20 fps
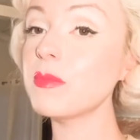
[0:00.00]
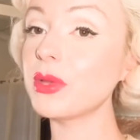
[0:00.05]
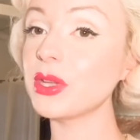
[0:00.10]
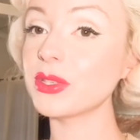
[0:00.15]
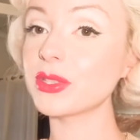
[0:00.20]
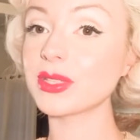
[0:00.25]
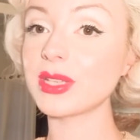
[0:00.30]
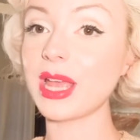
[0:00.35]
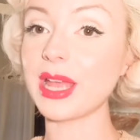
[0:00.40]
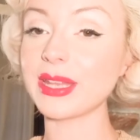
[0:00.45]

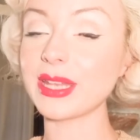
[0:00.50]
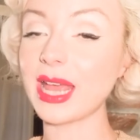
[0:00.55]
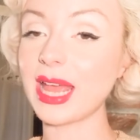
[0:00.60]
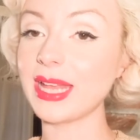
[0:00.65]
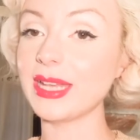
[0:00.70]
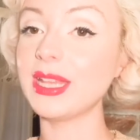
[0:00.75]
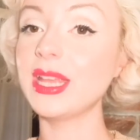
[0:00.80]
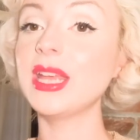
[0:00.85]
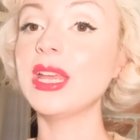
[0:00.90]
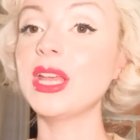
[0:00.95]
and
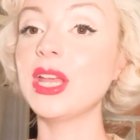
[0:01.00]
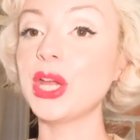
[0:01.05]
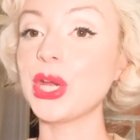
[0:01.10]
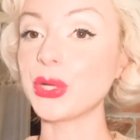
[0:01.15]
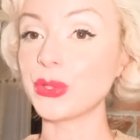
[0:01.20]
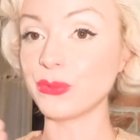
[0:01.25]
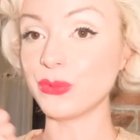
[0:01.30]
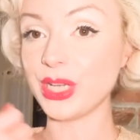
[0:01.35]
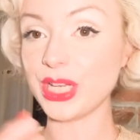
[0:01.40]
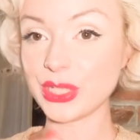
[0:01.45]
then
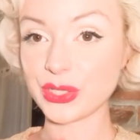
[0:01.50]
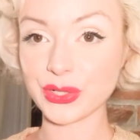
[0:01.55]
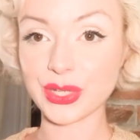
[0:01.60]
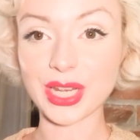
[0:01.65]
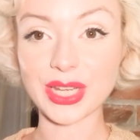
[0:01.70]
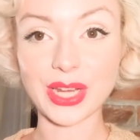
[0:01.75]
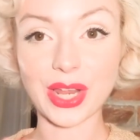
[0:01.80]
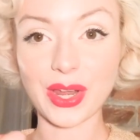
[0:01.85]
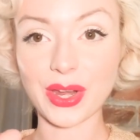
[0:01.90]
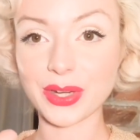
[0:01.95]

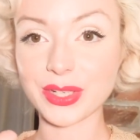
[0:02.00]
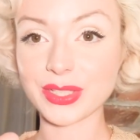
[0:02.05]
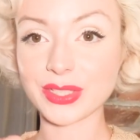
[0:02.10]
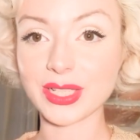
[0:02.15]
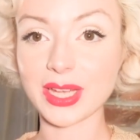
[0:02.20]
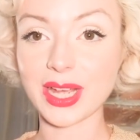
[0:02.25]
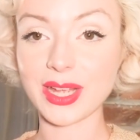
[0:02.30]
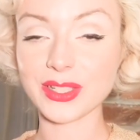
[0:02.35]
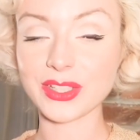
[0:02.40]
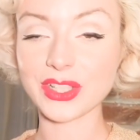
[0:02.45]
redoing another
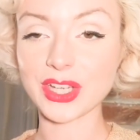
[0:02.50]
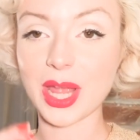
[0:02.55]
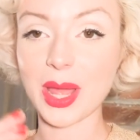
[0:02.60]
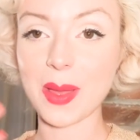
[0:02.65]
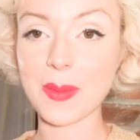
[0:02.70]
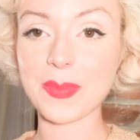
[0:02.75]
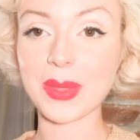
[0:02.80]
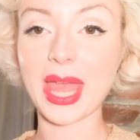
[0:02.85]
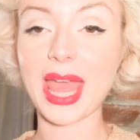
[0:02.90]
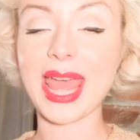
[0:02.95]
touch
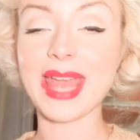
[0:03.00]
up